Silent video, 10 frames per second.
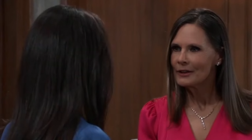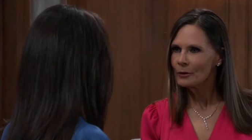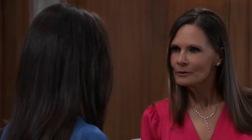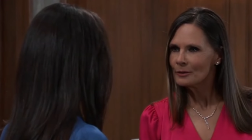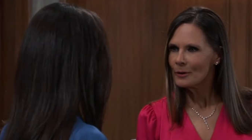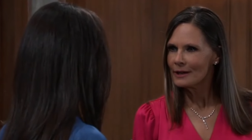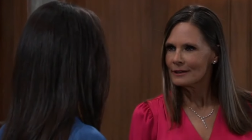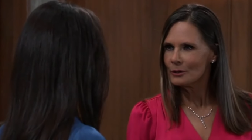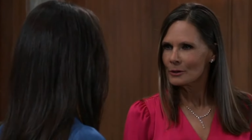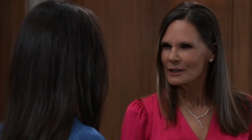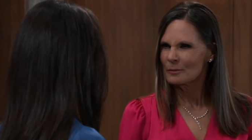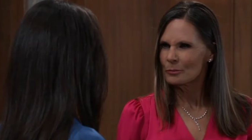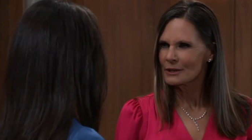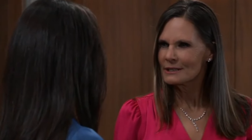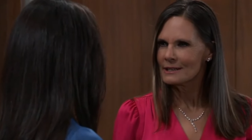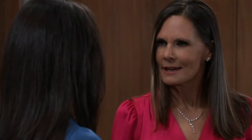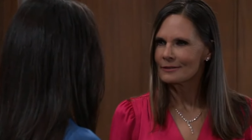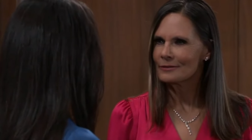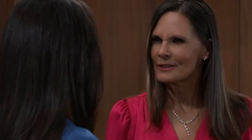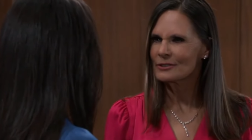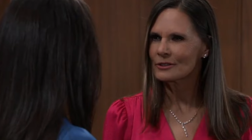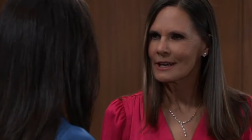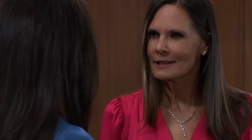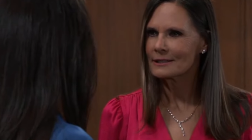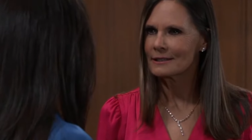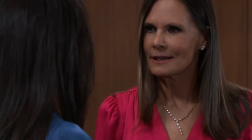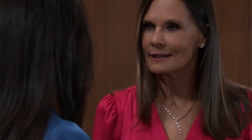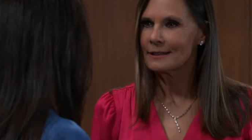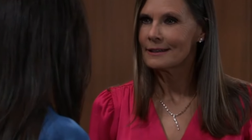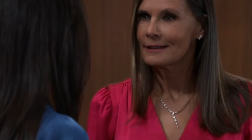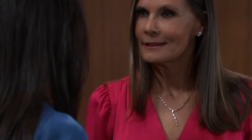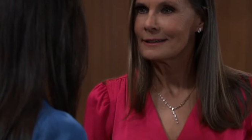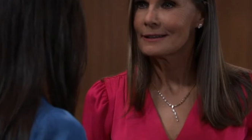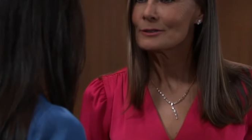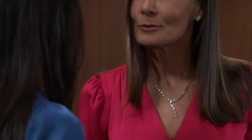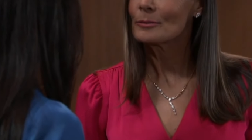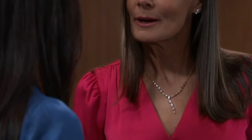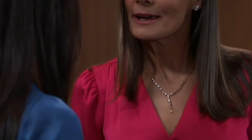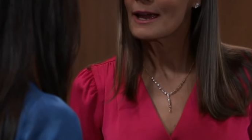the only way you are going to bring down Victor Cassadine is with my